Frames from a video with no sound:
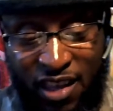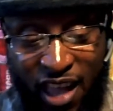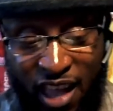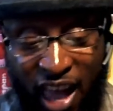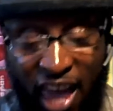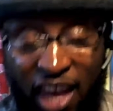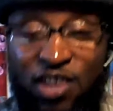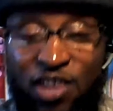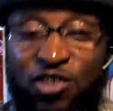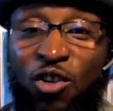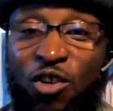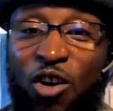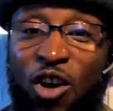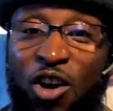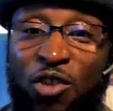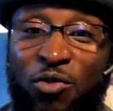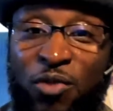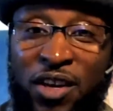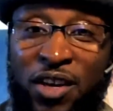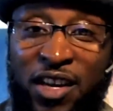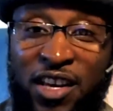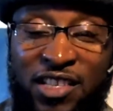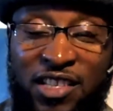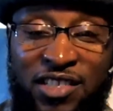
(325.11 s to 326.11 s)
And as
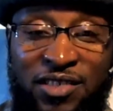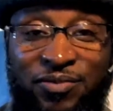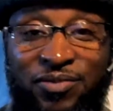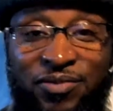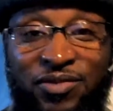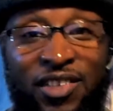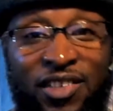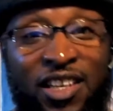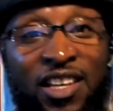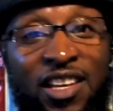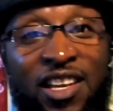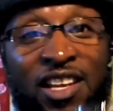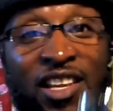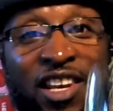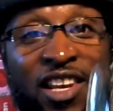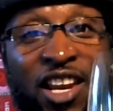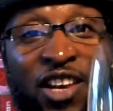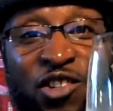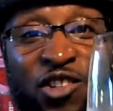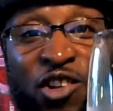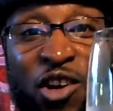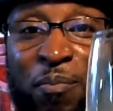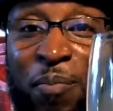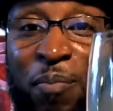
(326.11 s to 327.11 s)
always, let
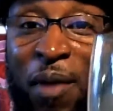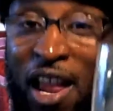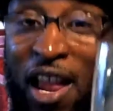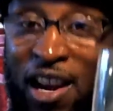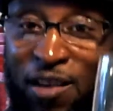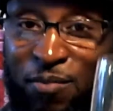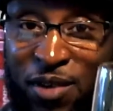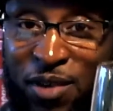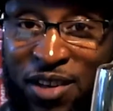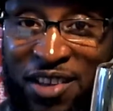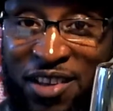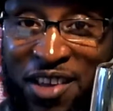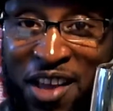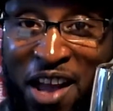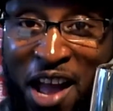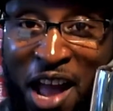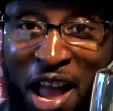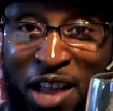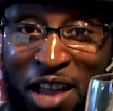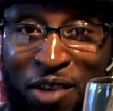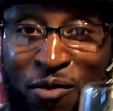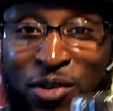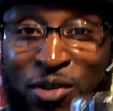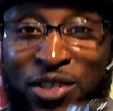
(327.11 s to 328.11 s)
your palate be the guide
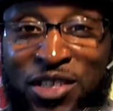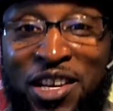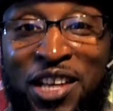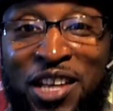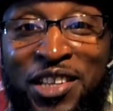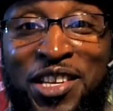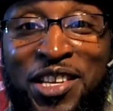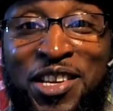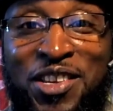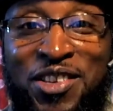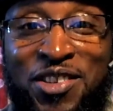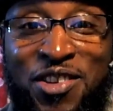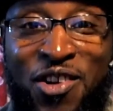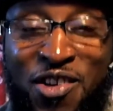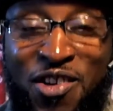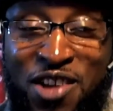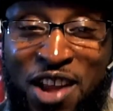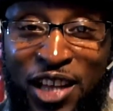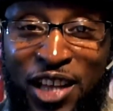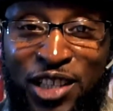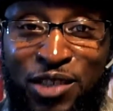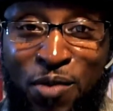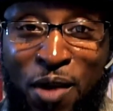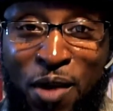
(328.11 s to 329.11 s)
in selecting your
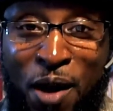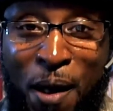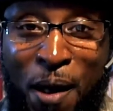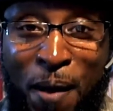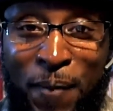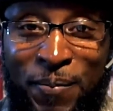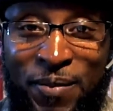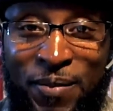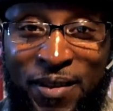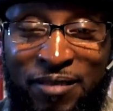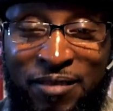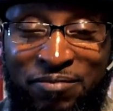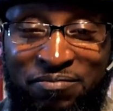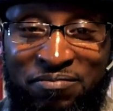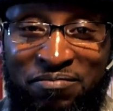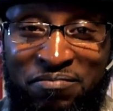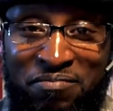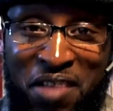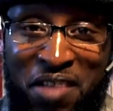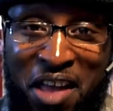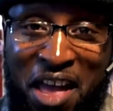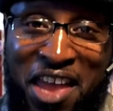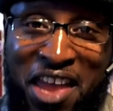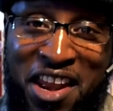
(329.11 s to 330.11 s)
next wine.
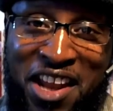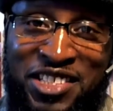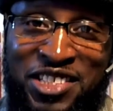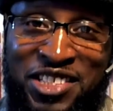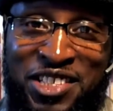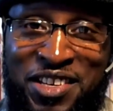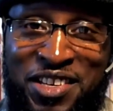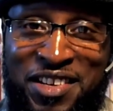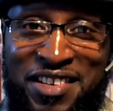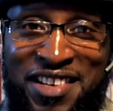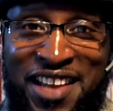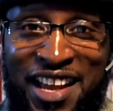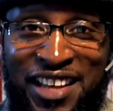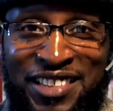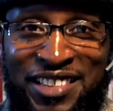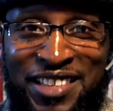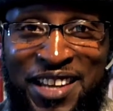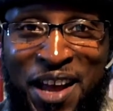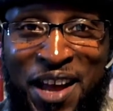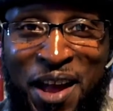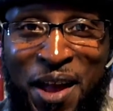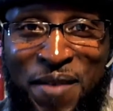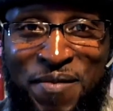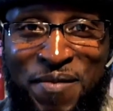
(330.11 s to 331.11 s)
And I'll see you next
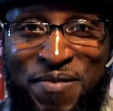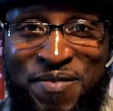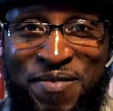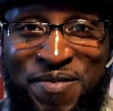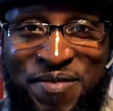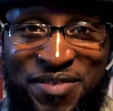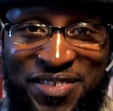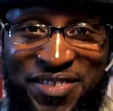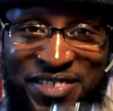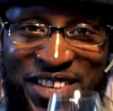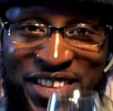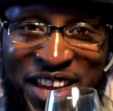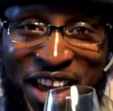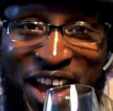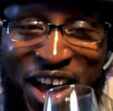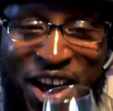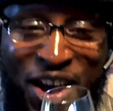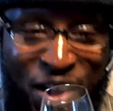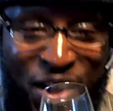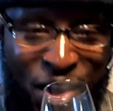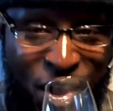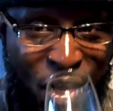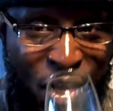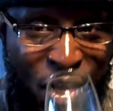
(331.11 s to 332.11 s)
time. Ciao!